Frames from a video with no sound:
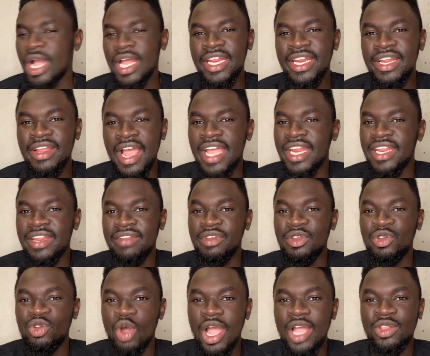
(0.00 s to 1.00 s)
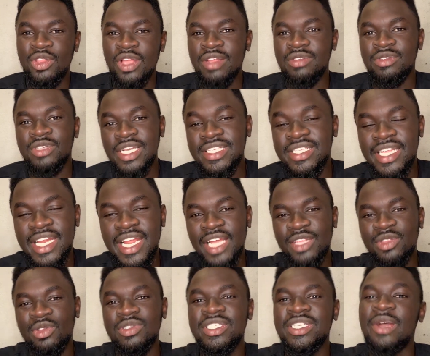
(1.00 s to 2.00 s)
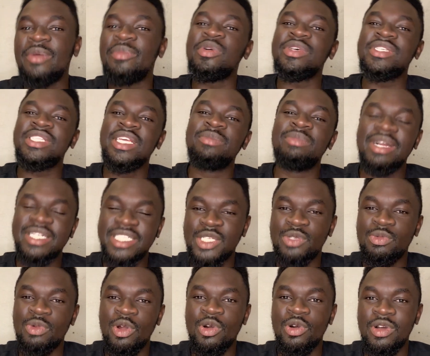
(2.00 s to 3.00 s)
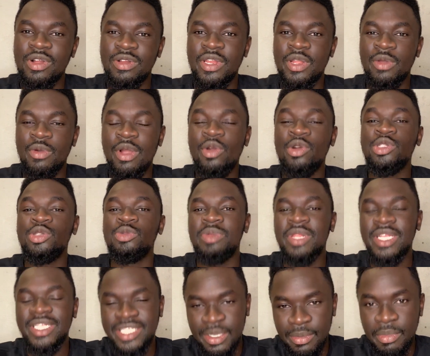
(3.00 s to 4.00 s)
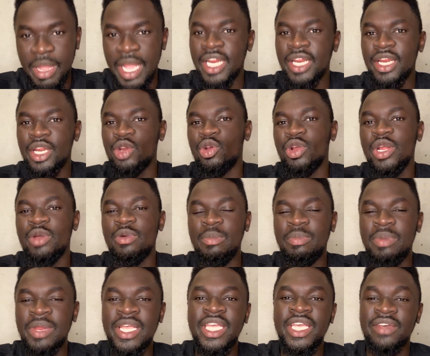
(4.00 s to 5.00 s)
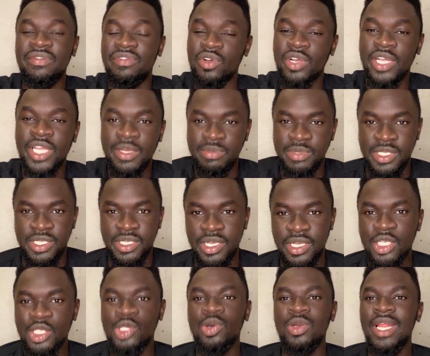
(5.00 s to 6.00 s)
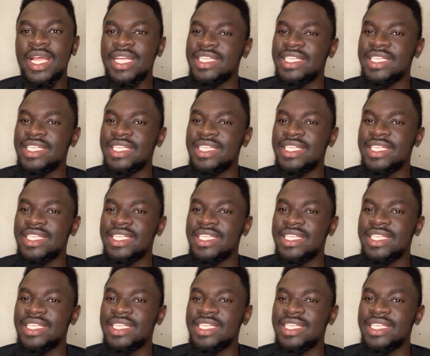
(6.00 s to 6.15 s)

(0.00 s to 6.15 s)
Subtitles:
No, I didn't even know. Yesterday I thought Champions League matches they were going to play champ. I didn't know they were playing EFL games. So